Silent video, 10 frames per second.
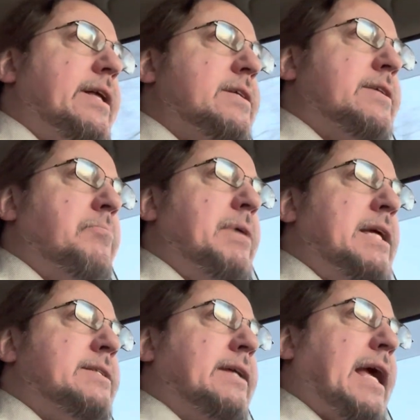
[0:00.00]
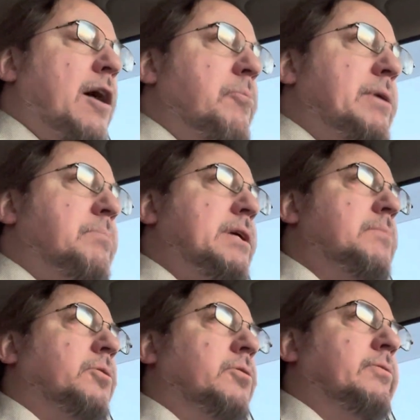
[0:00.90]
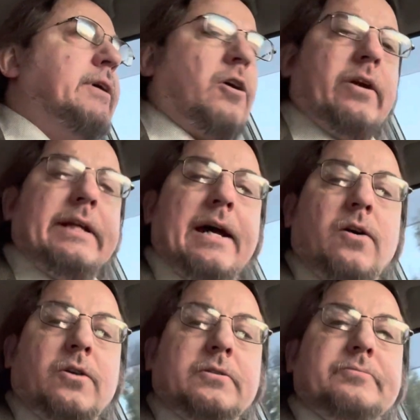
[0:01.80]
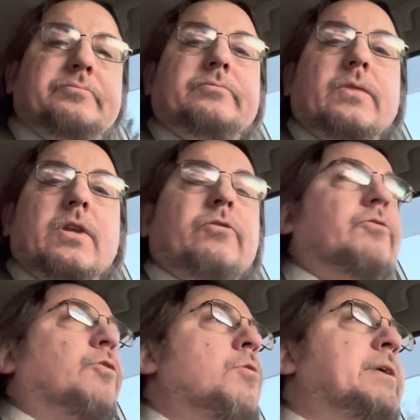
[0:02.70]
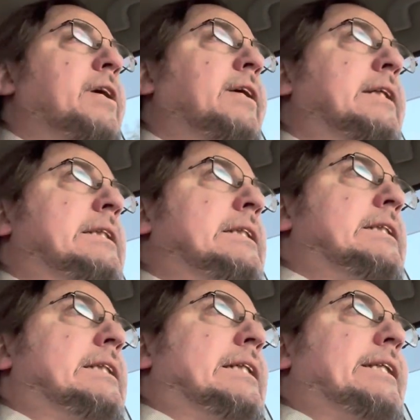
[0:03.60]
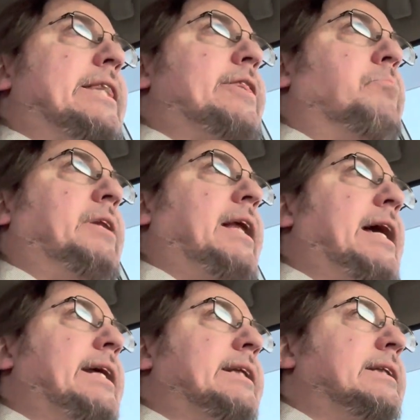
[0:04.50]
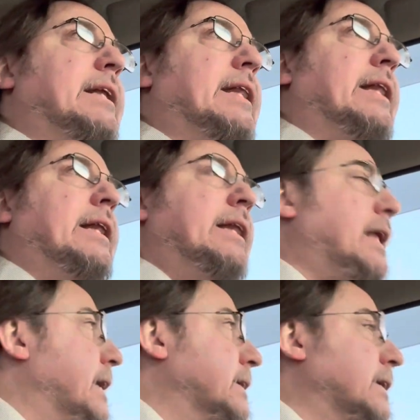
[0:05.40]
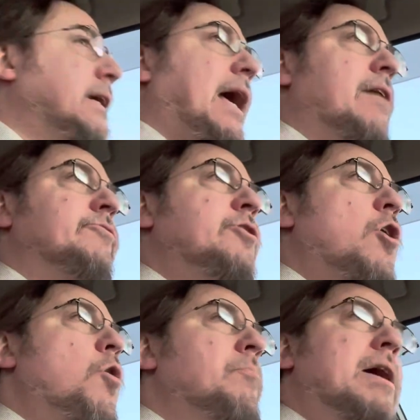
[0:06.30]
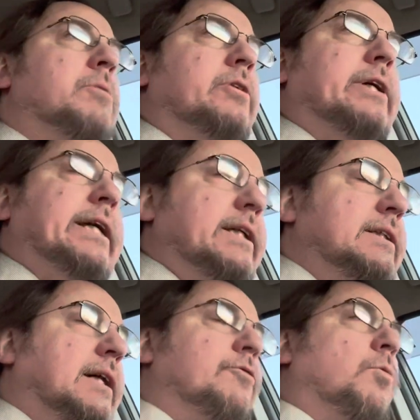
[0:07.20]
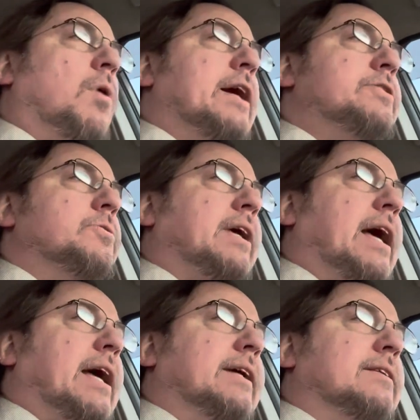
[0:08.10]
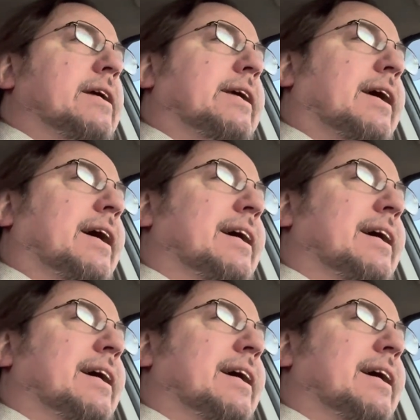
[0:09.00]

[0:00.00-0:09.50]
it's amazing how many people are now roaming the planet that have no memory of Y2K. Like,